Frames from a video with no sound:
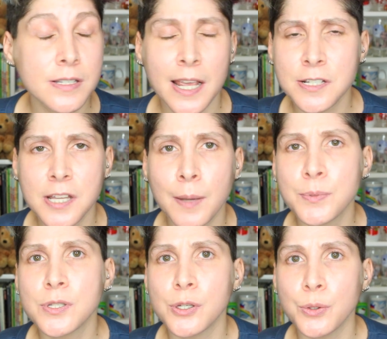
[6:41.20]
take
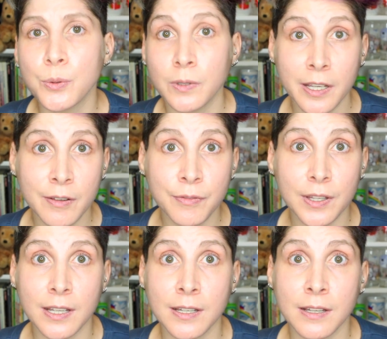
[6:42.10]
steps to live
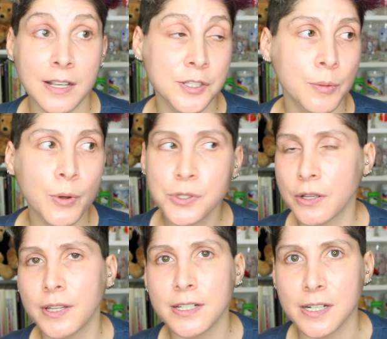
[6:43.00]
as their most
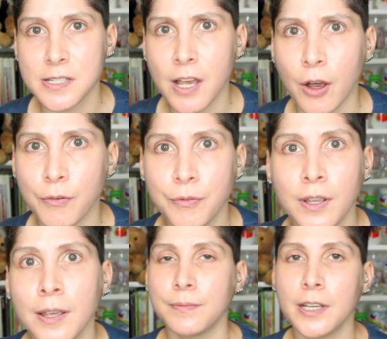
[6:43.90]
authentic self.
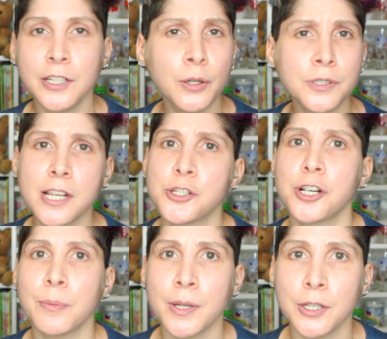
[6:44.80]
In the old days,
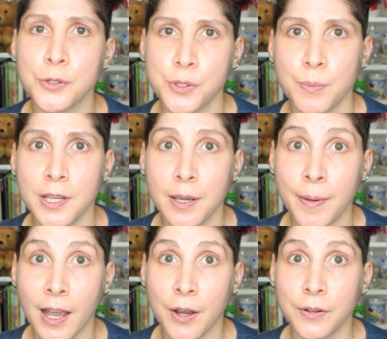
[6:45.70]
treatment used to be
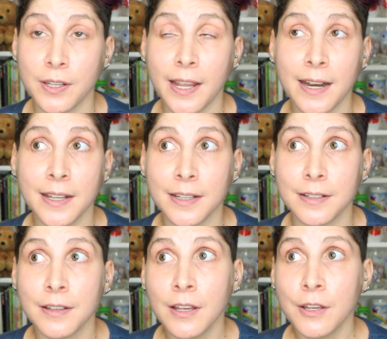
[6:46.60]
about
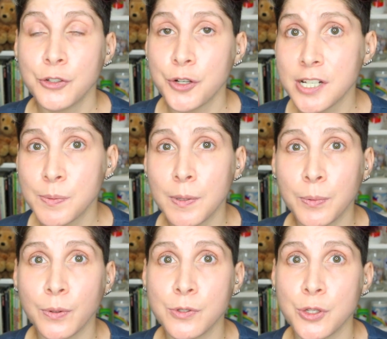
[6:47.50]
getting trans
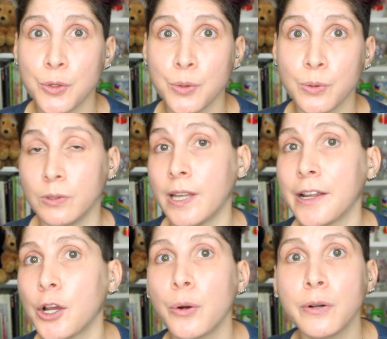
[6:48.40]
people to
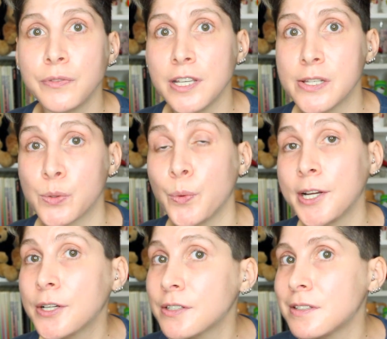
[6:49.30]
let go of these
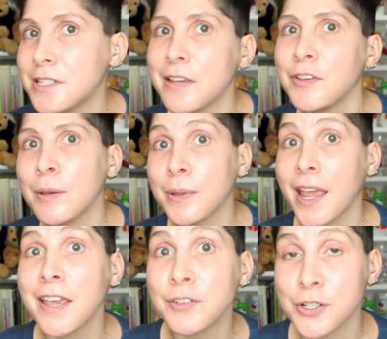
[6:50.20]
weird deviant
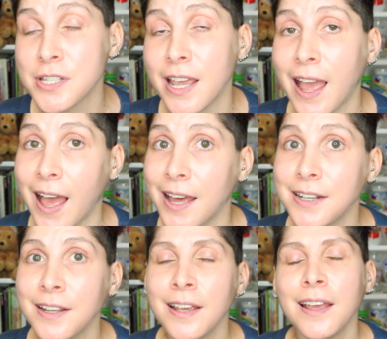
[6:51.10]
behaviors they had